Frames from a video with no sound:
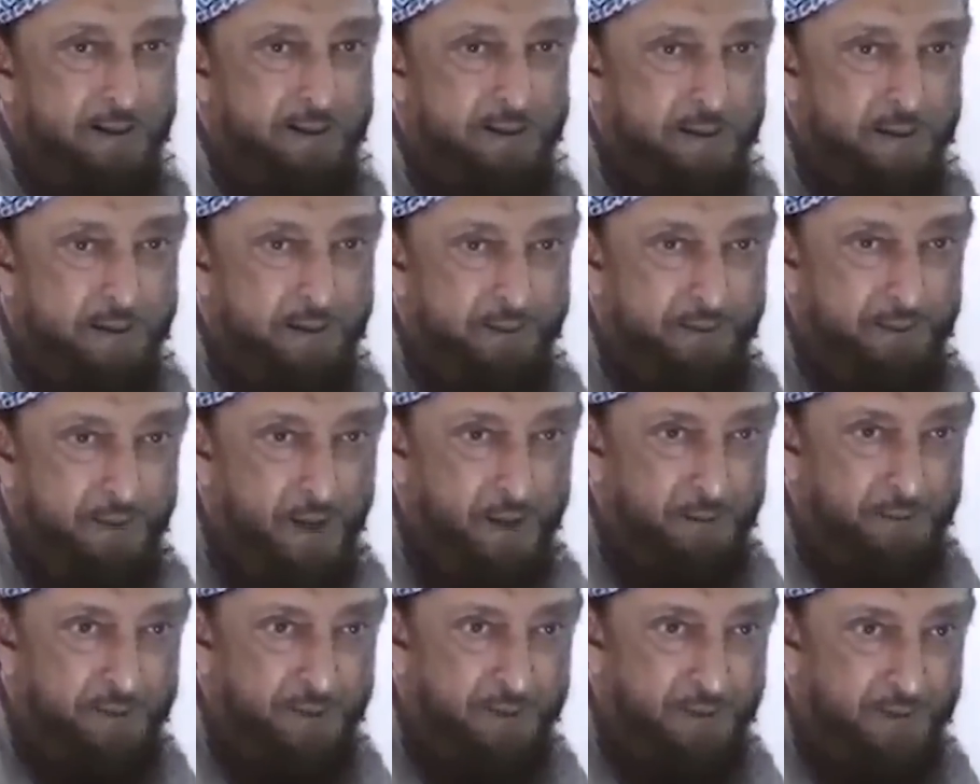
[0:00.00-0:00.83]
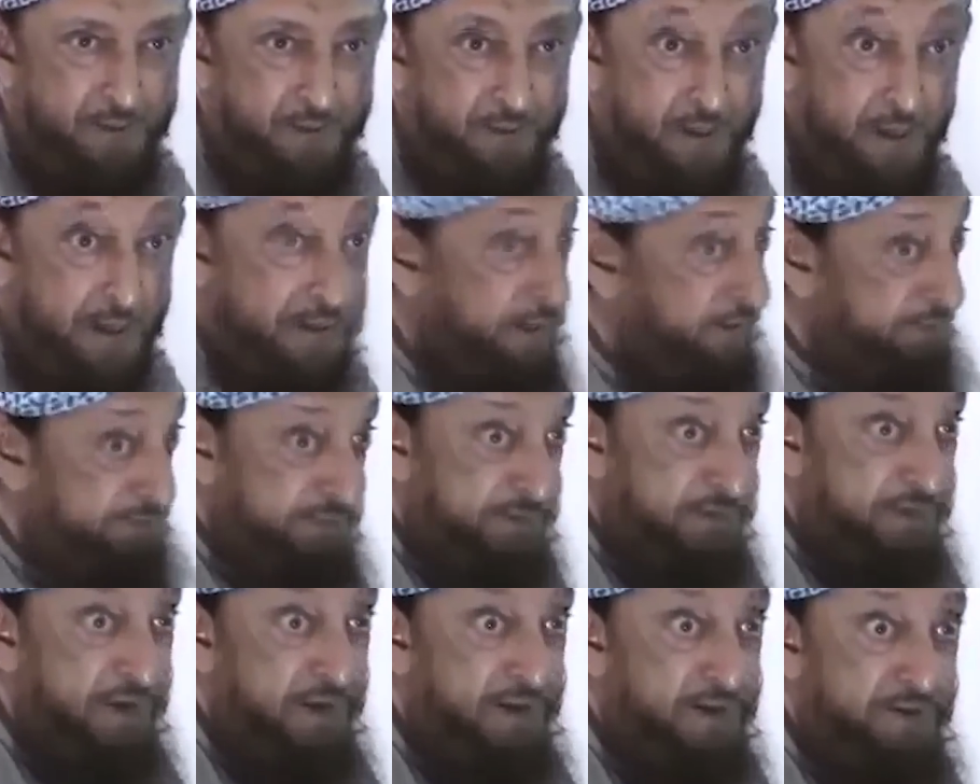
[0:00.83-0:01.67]
and economic and
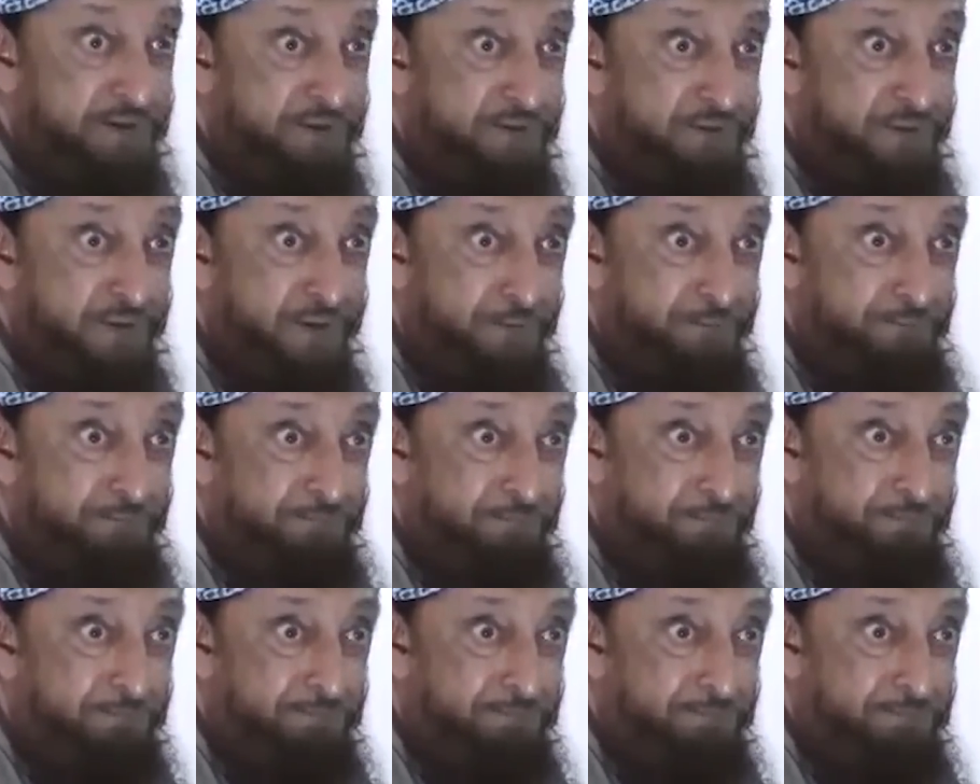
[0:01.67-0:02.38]
even cultural.